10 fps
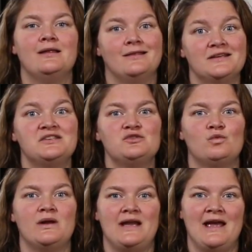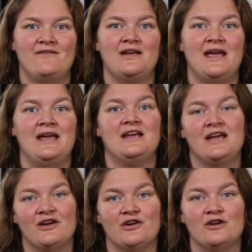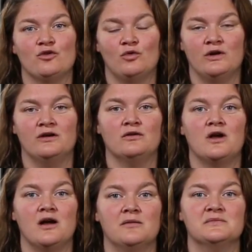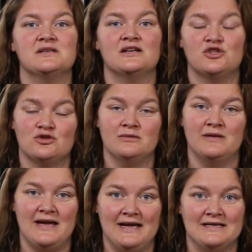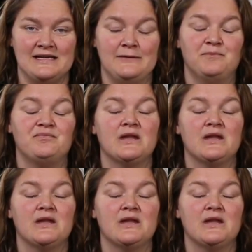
this is when having a carrier oil comes extremely handy.